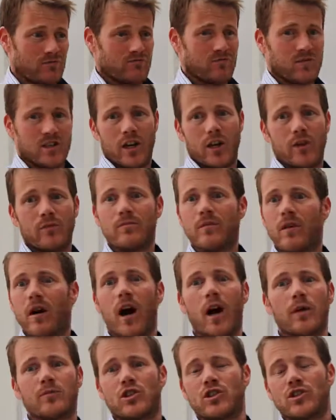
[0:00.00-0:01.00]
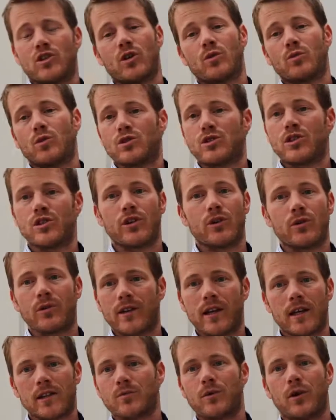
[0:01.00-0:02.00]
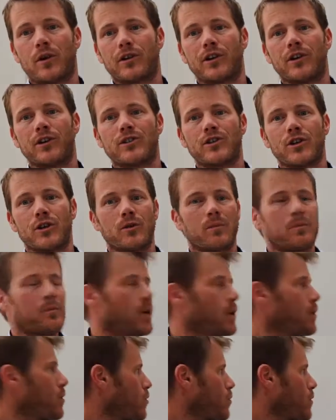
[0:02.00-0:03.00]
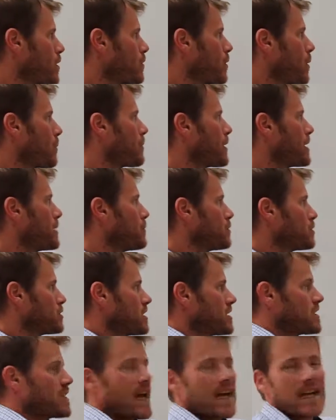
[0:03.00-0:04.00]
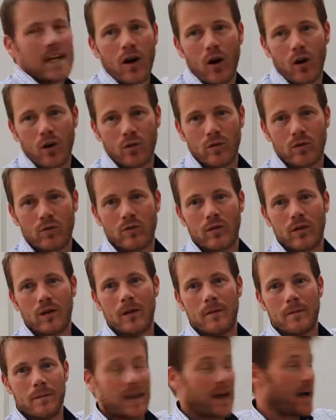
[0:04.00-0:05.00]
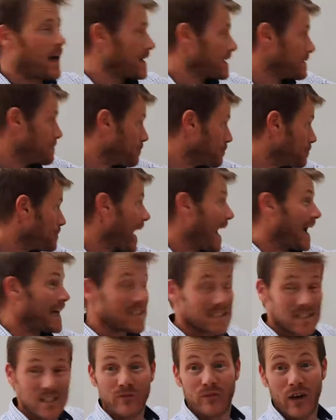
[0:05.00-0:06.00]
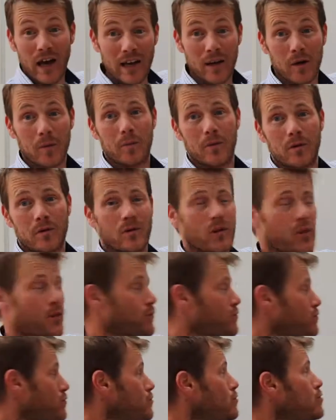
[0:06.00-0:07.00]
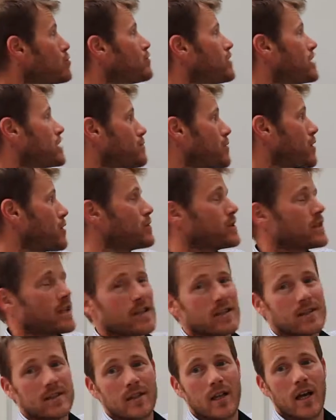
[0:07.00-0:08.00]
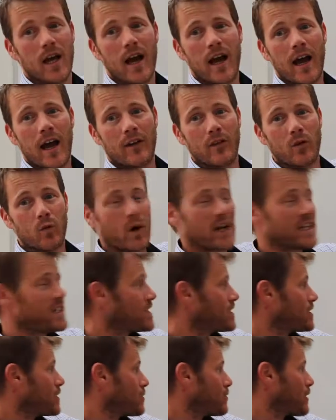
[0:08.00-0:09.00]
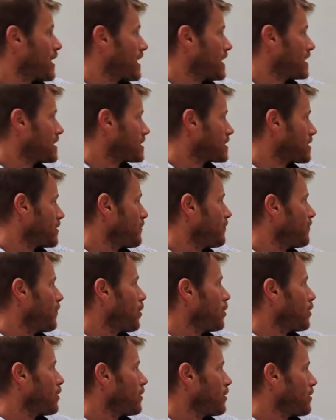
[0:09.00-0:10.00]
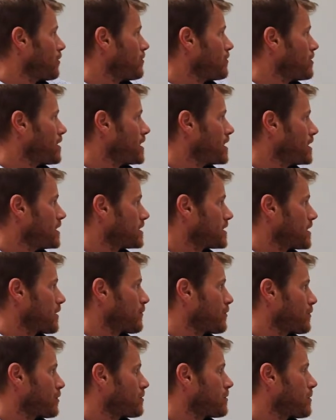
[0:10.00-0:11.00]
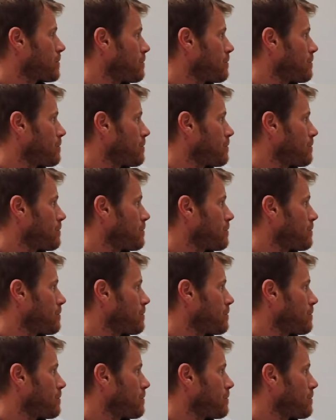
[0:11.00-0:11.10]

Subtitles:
you know, I'm just told what to do and that's what I'm going to do. But we want people to take on and develop through this process. And the way to do that is to follow these different